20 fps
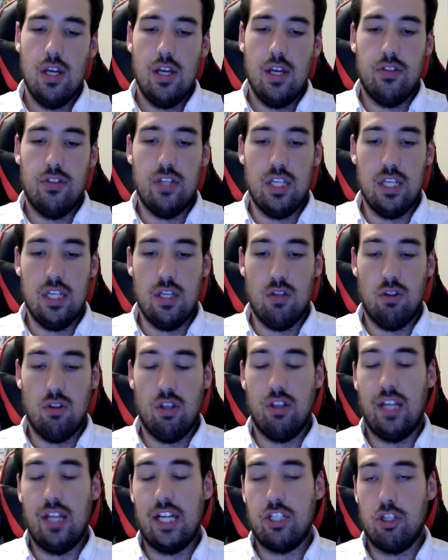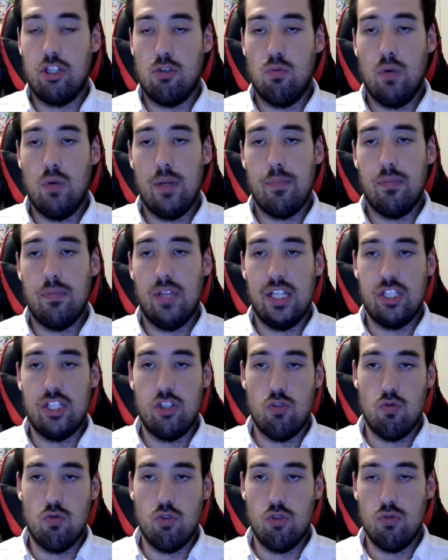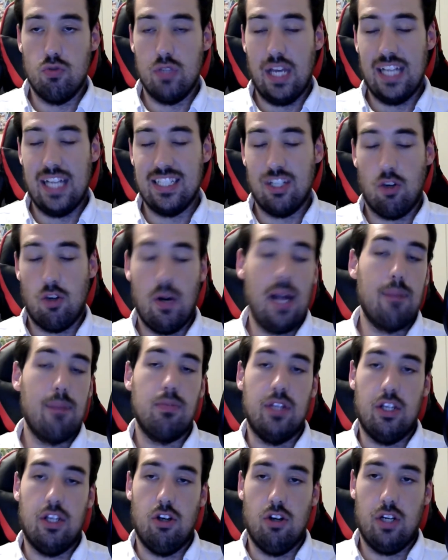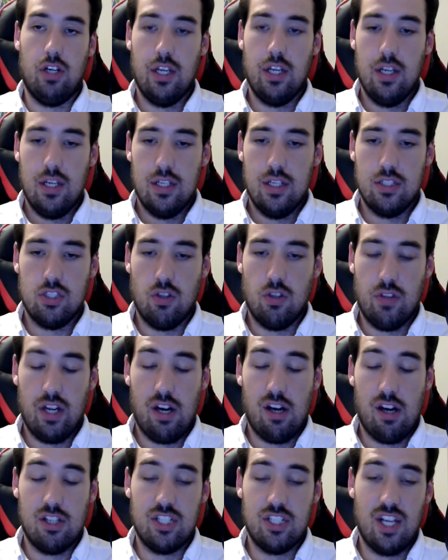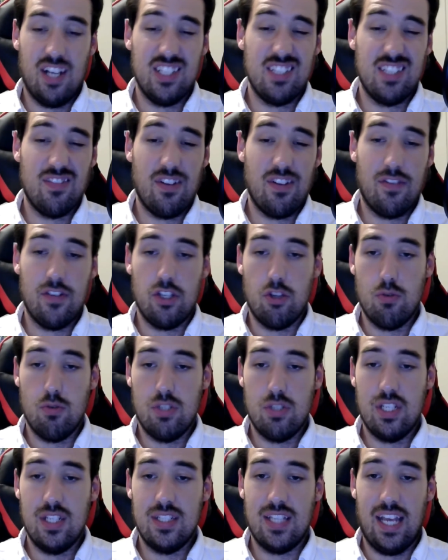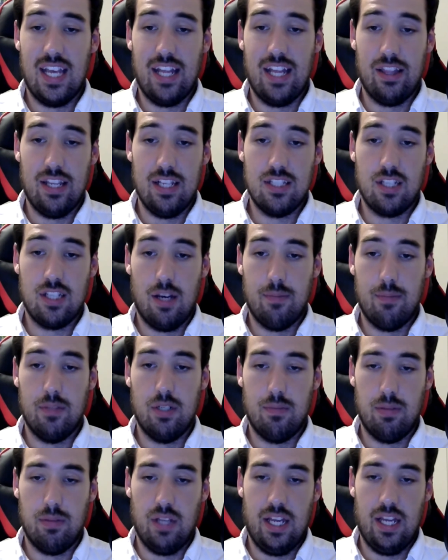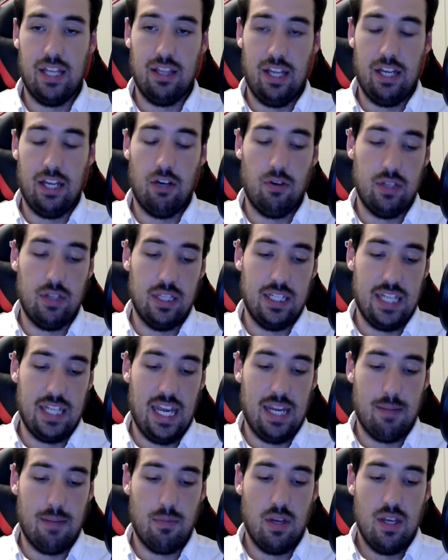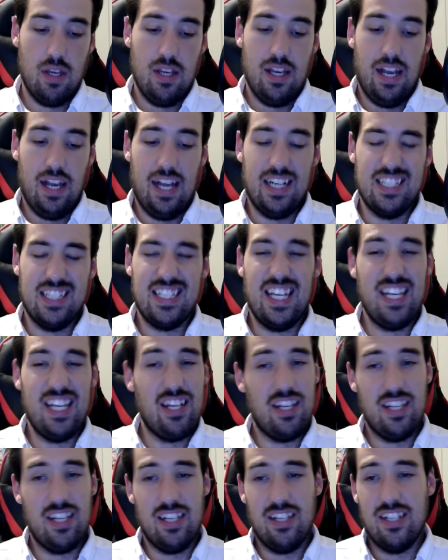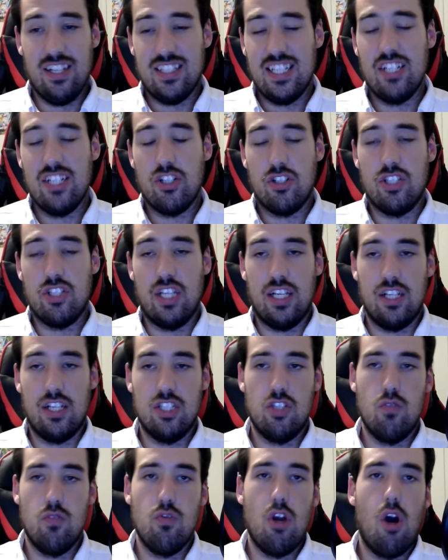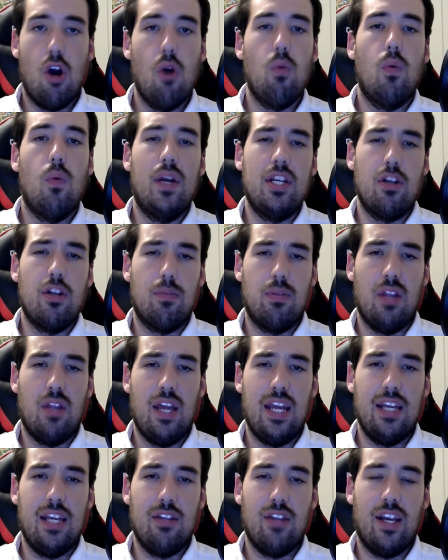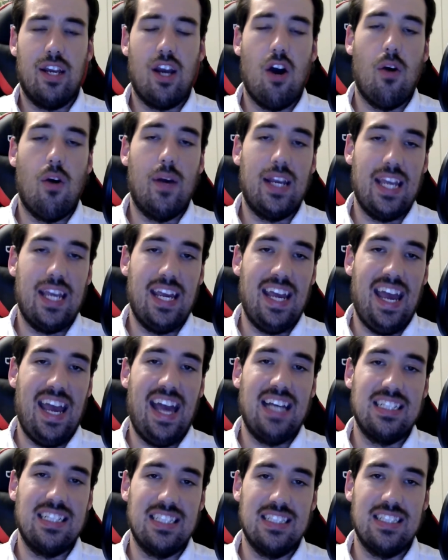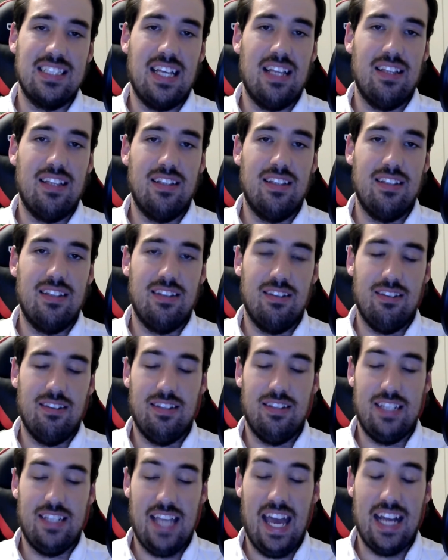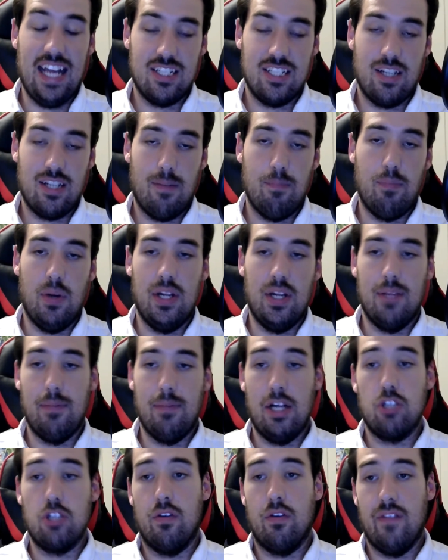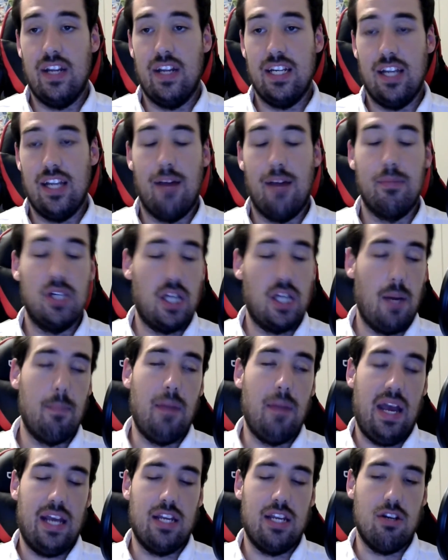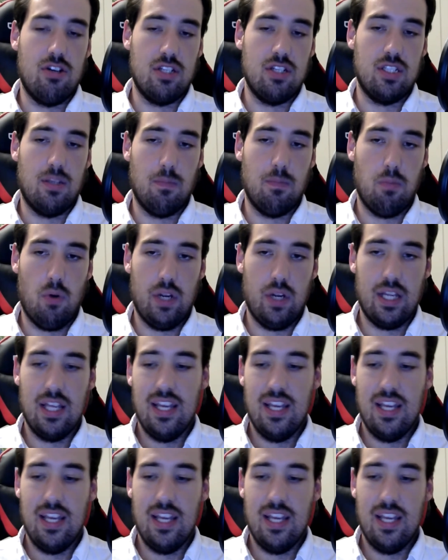The electric whip lets you use it as a grappling hook. So there are tons of different uses, and these come into play later in the game. And it's interesting because when you're playing, like, oh, I can't access that yet, but at Metroidvania, I'm going to come back here at some point.